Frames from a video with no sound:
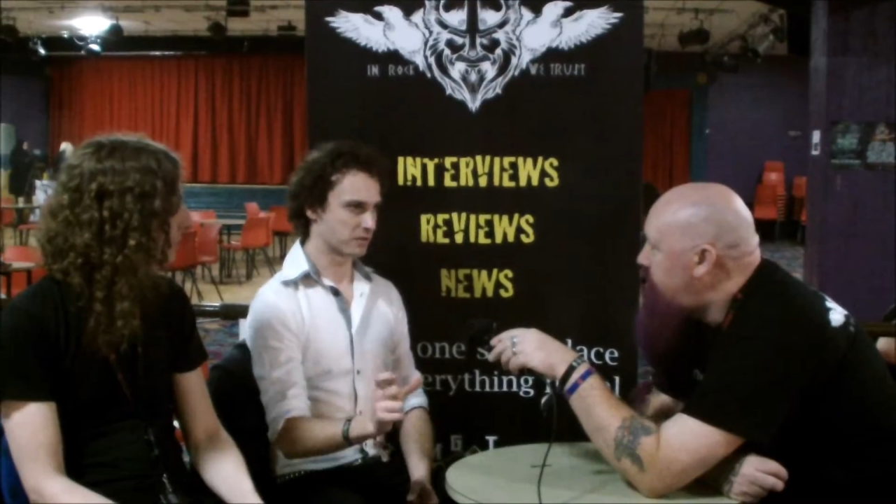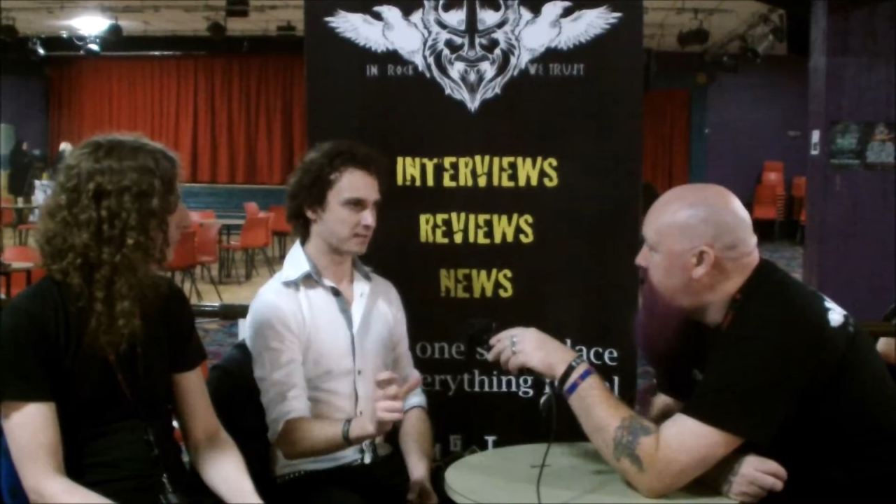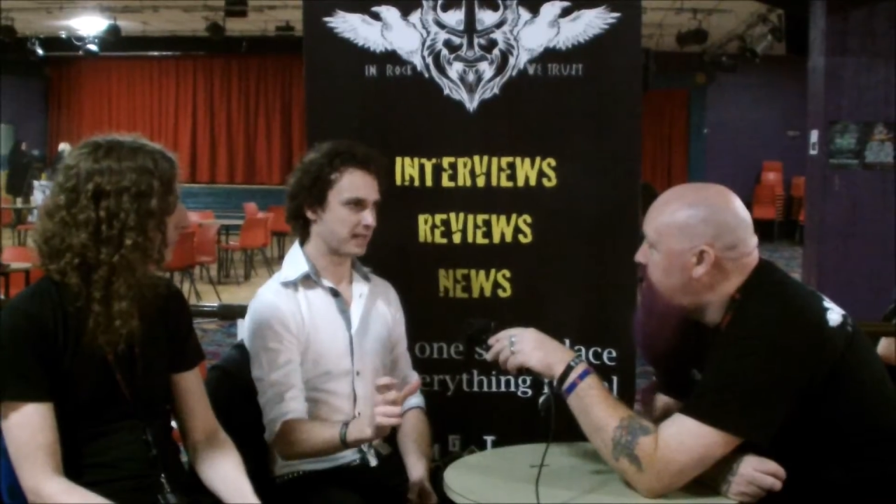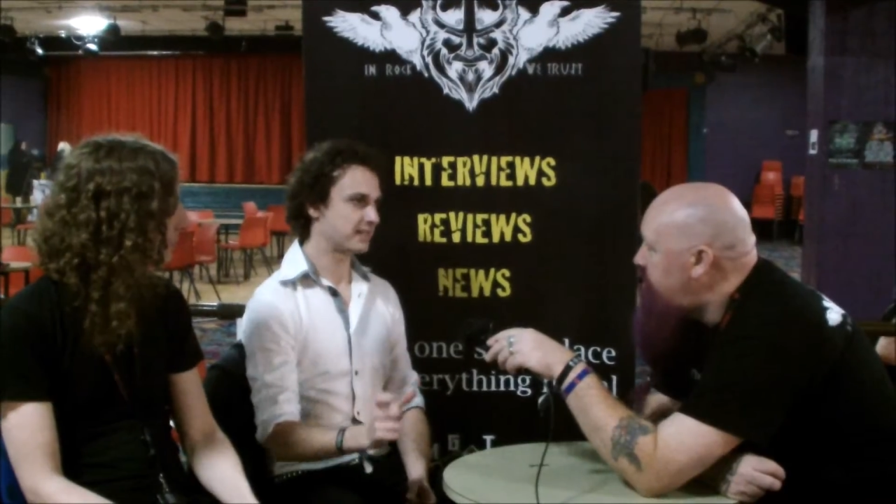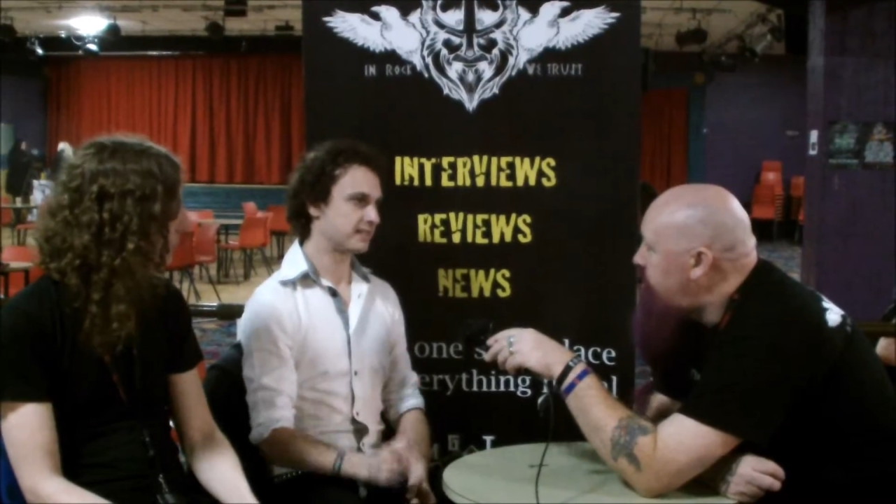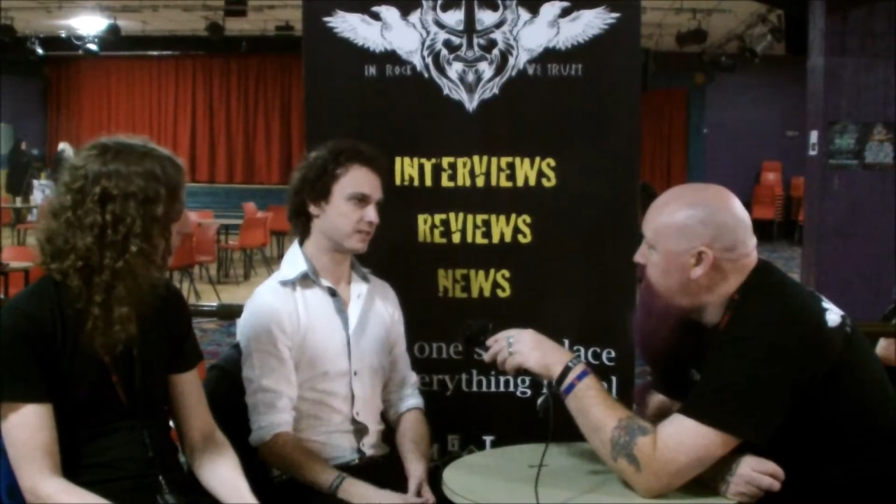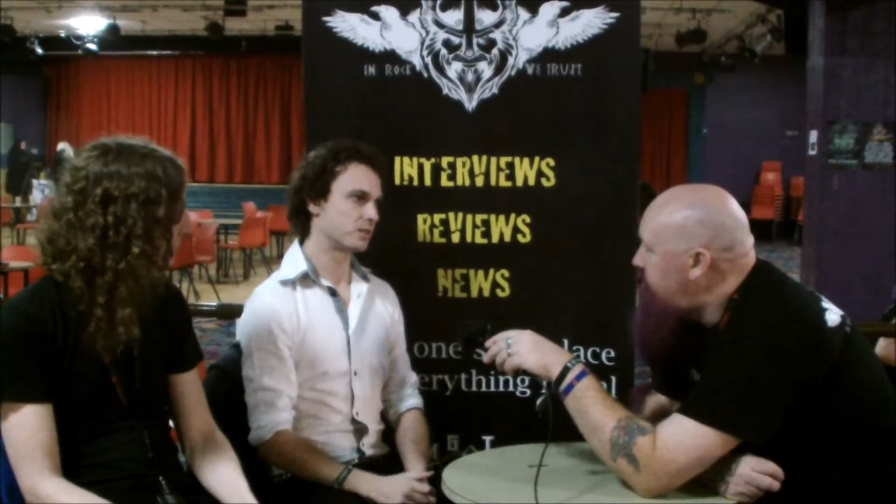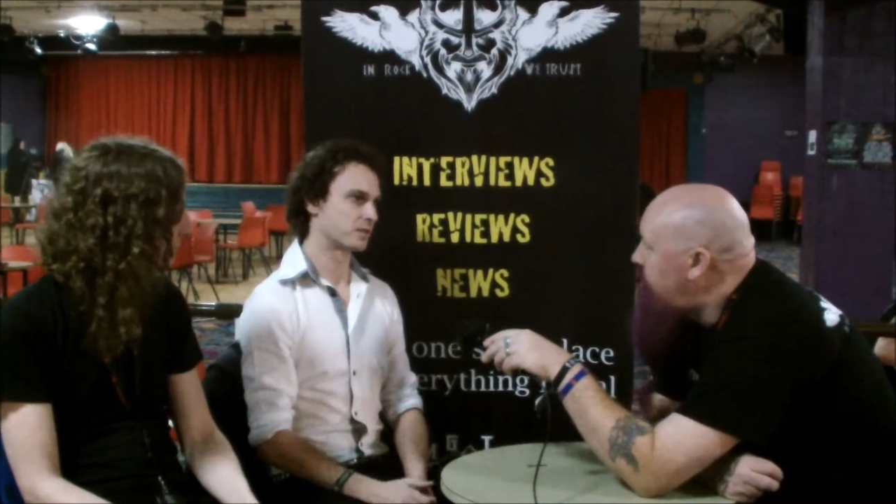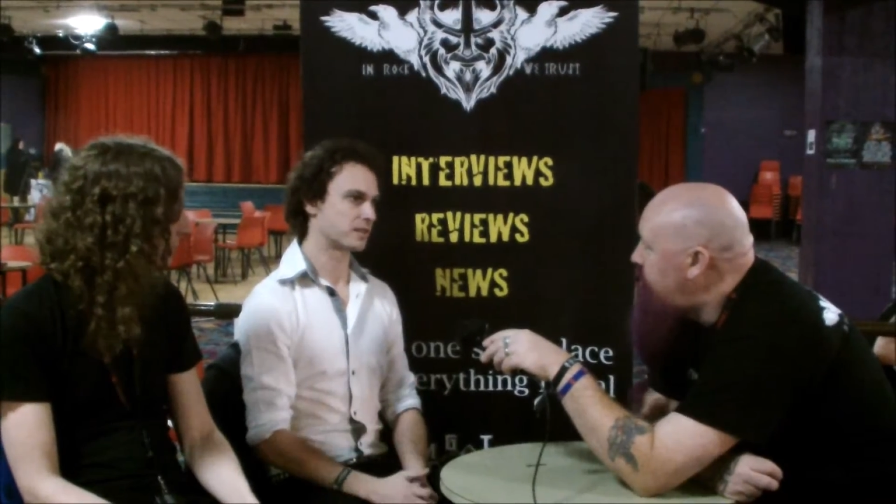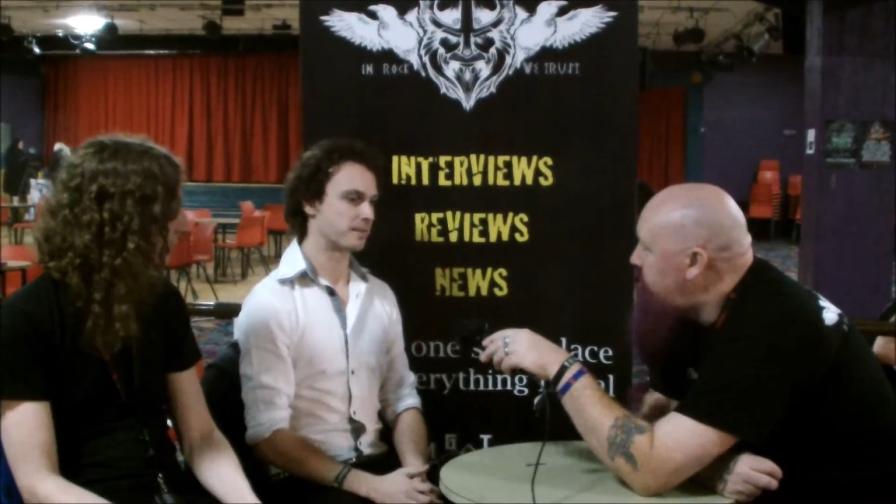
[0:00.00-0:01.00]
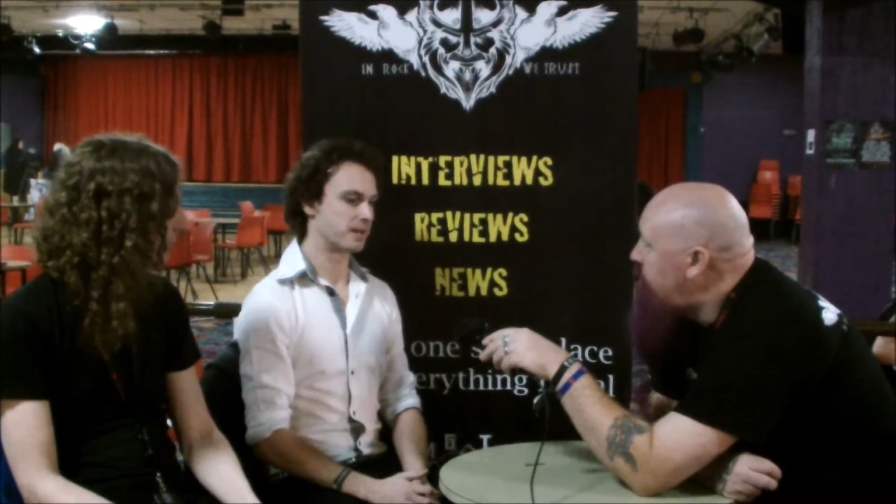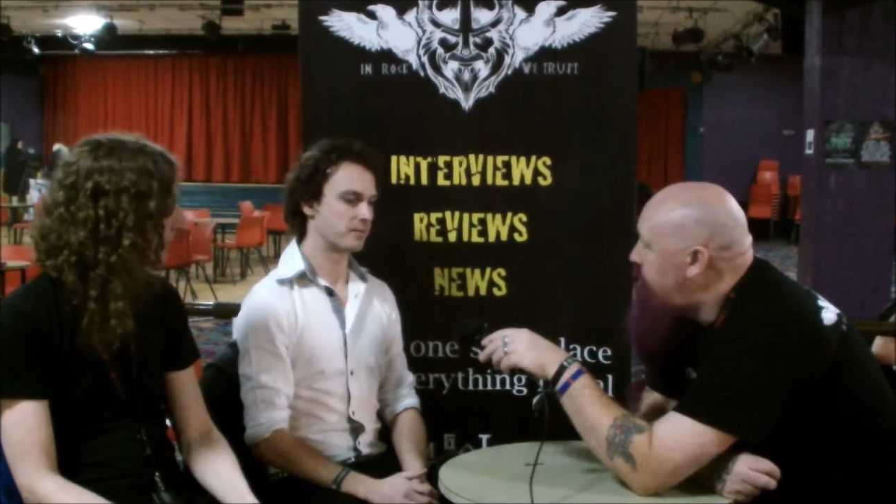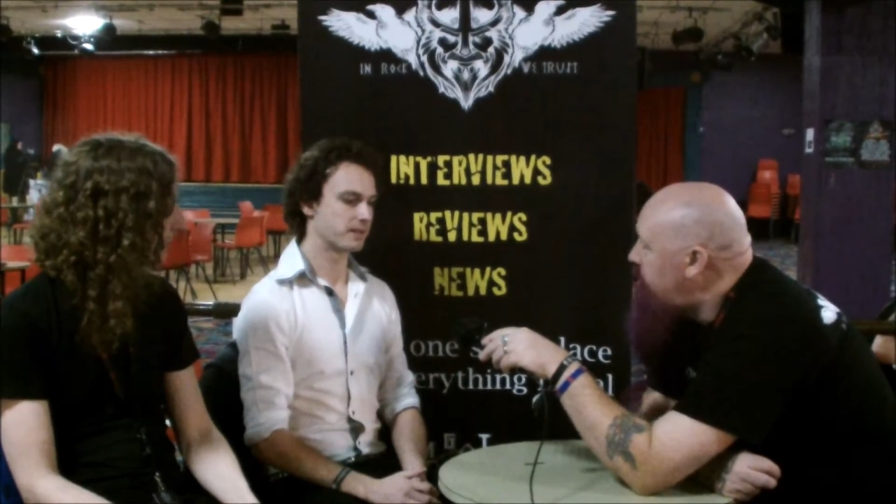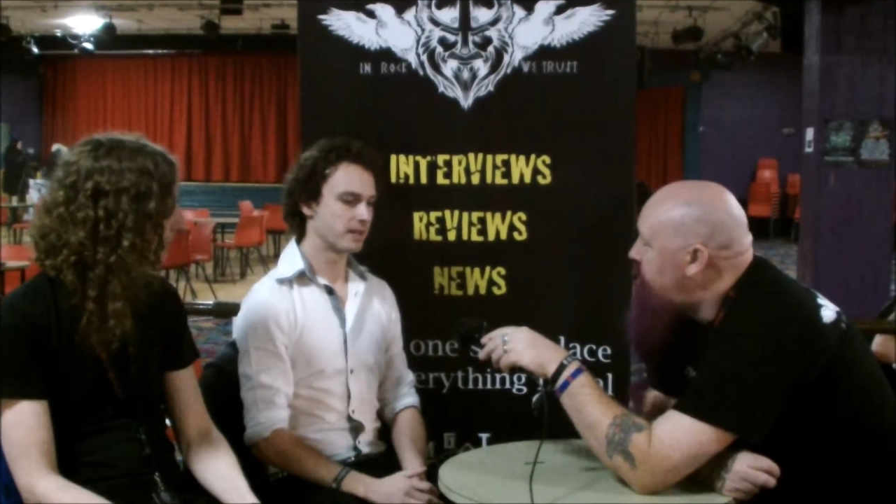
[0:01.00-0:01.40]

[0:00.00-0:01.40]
some tasty tours coming up.